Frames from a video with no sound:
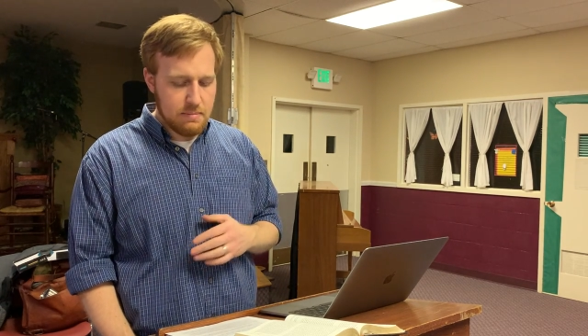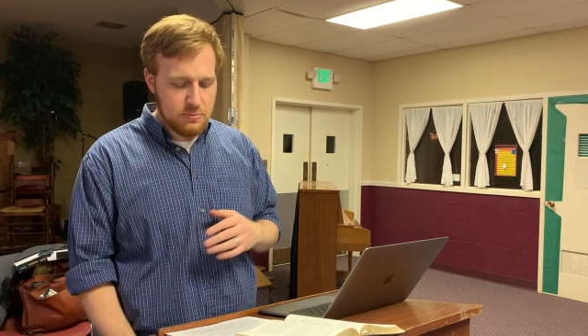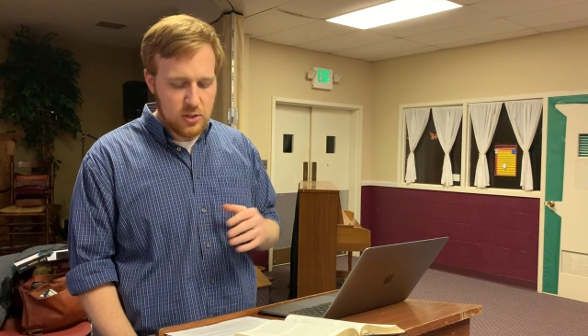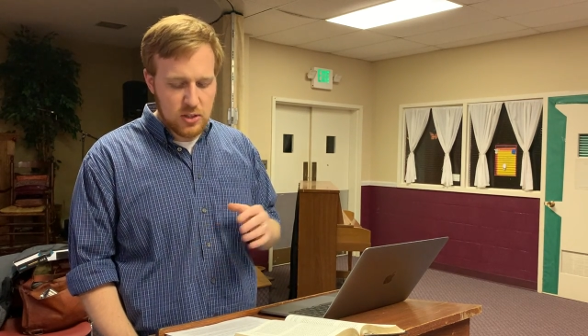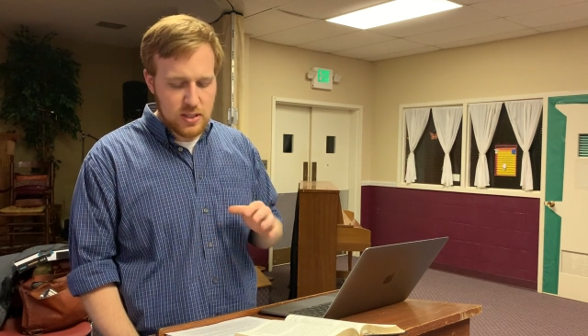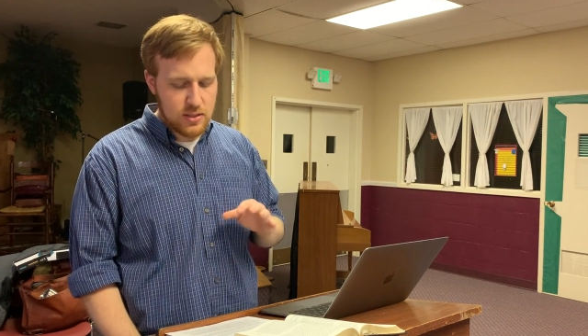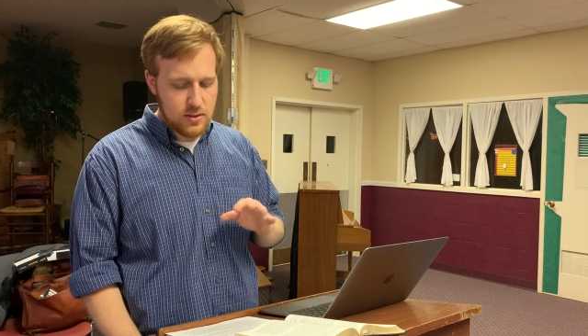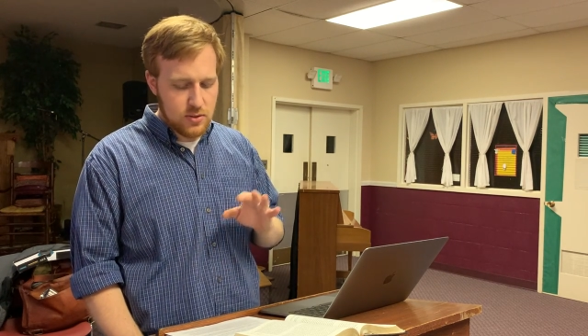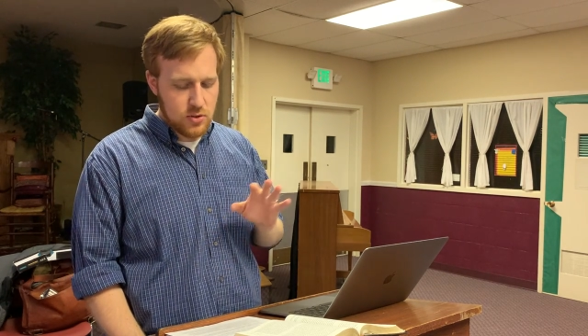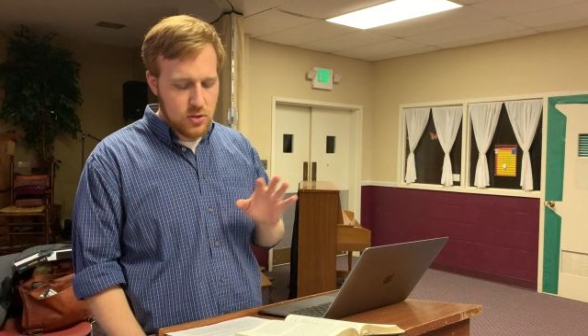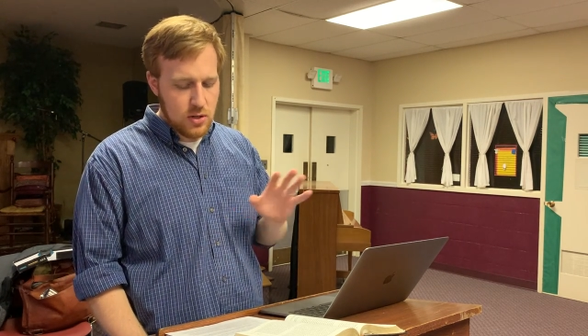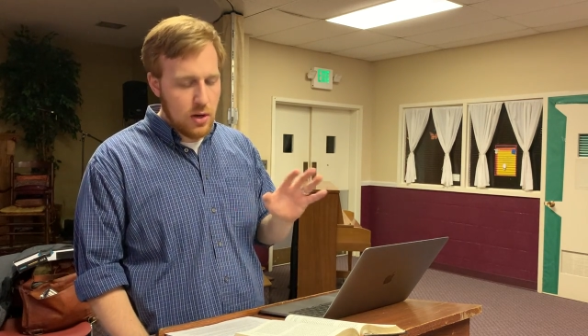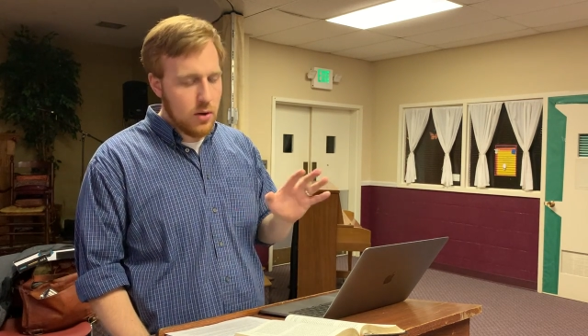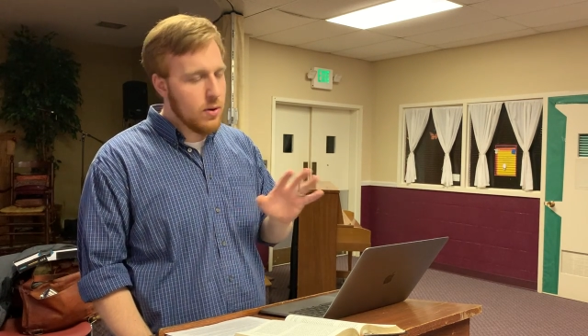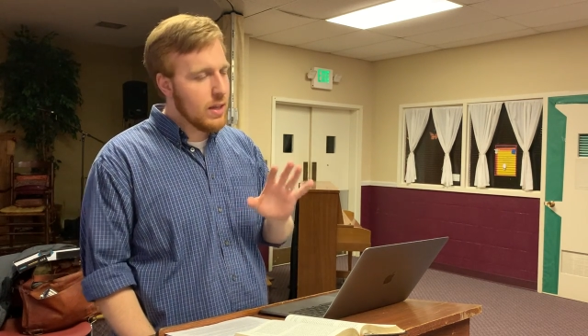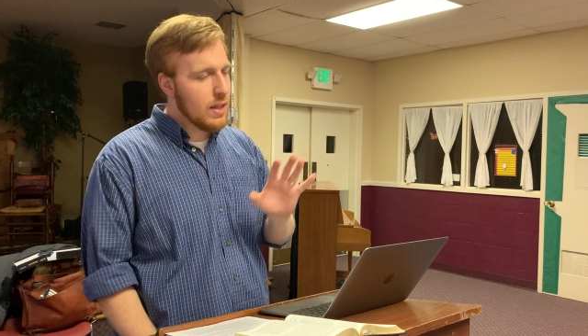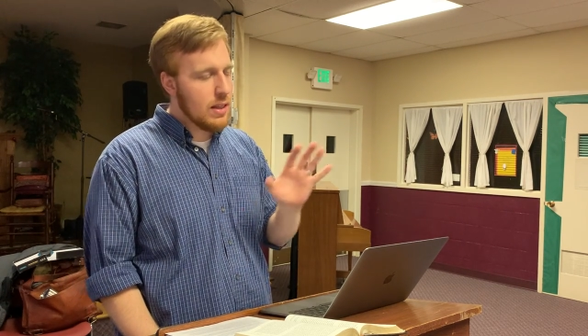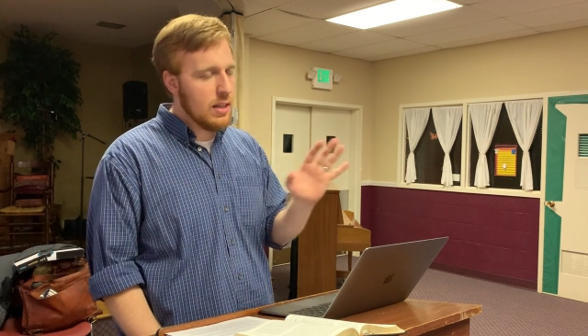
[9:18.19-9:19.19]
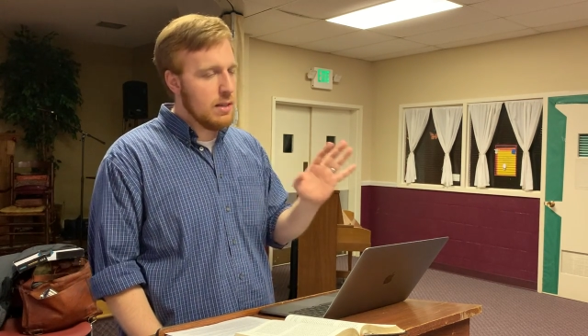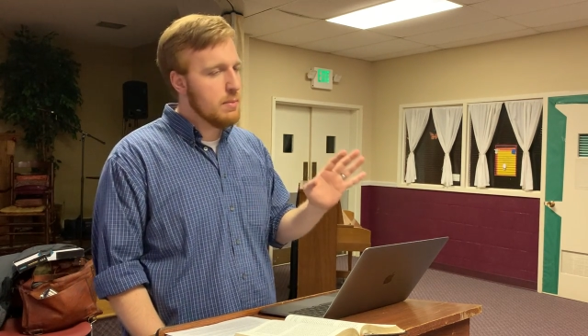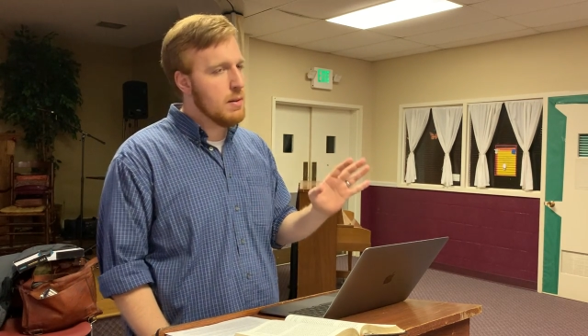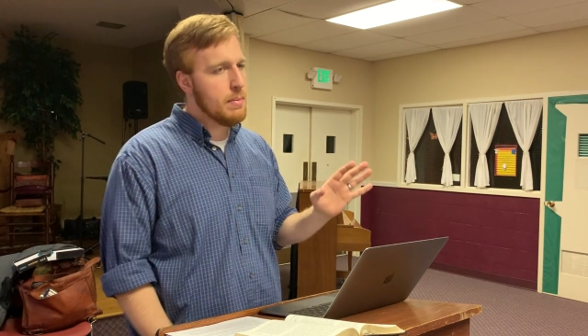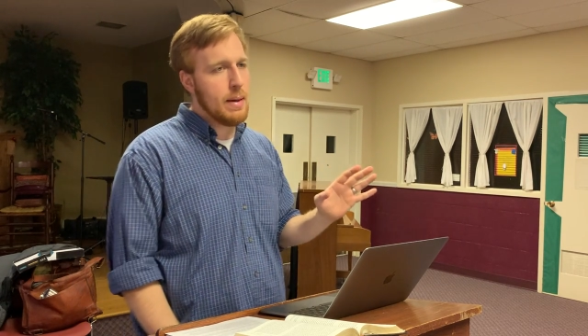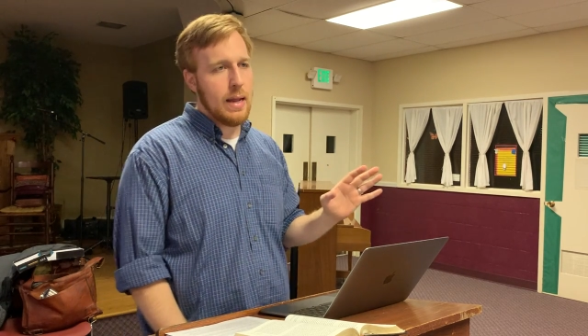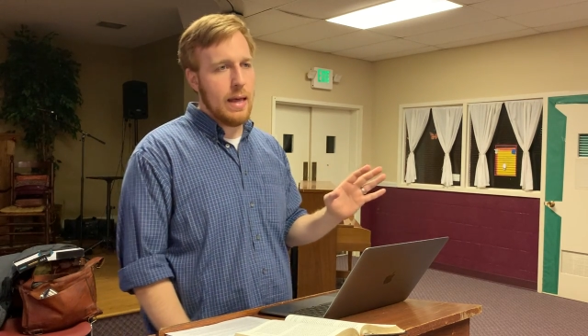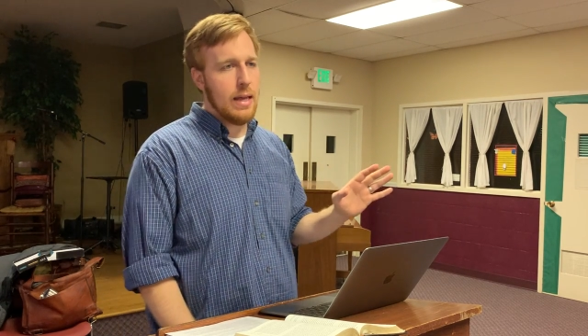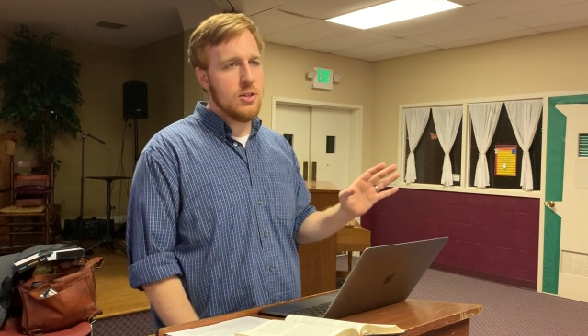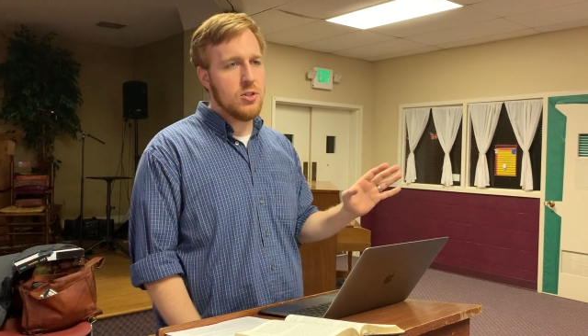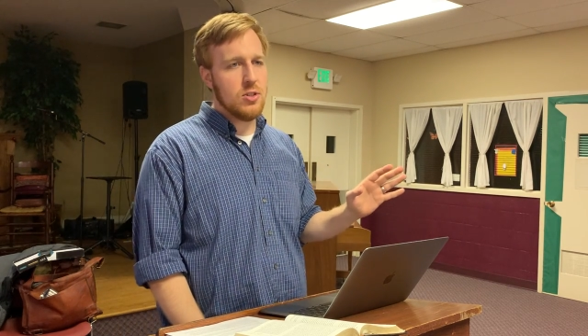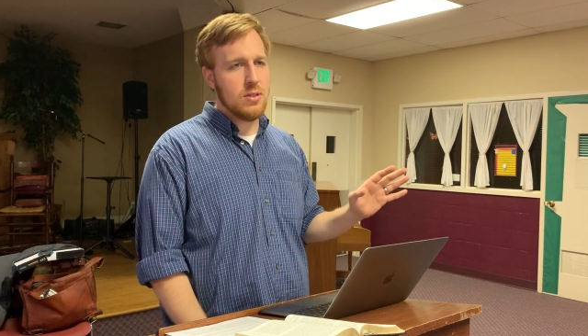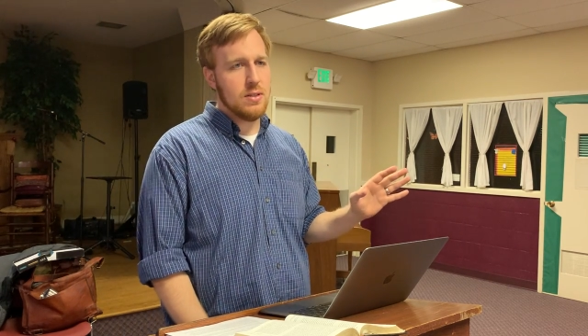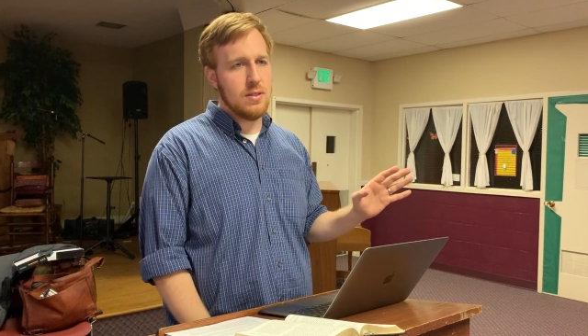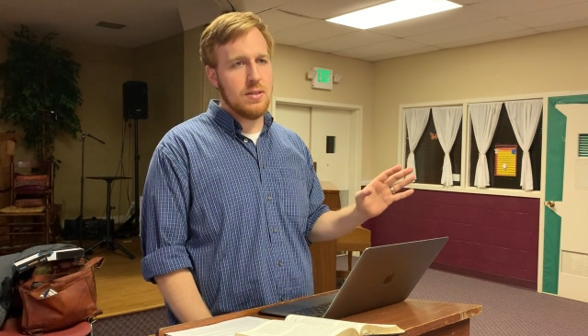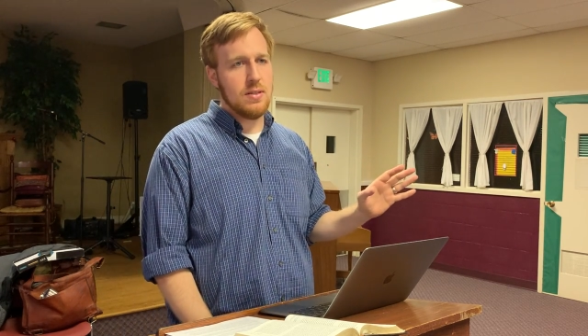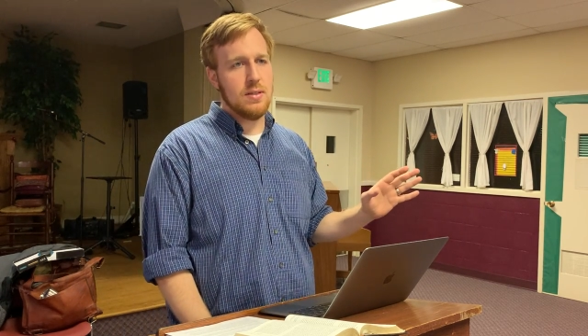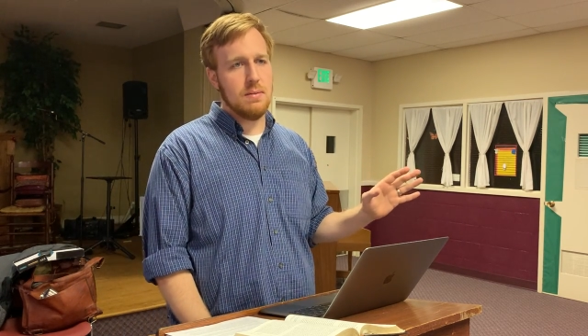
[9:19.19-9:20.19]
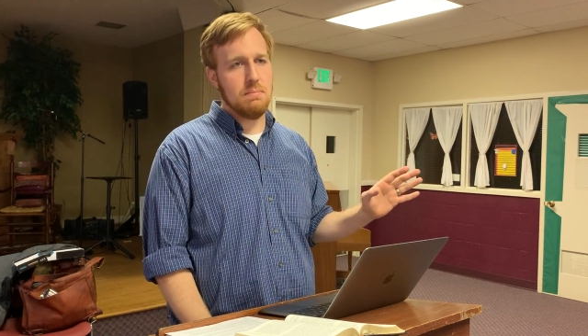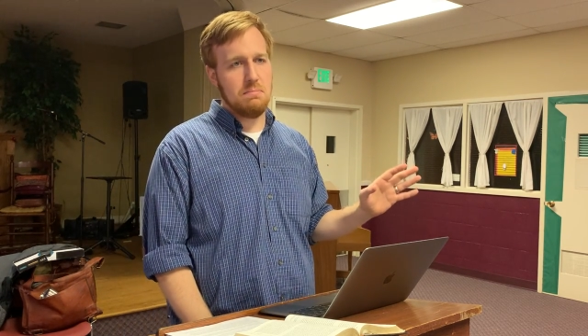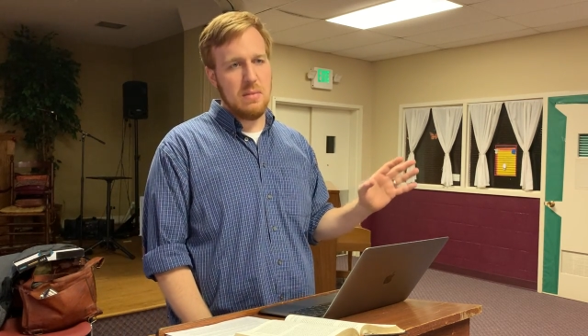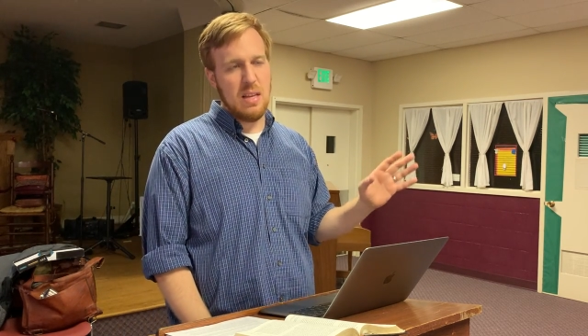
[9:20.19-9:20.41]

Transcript: just knowing a little bit about ancient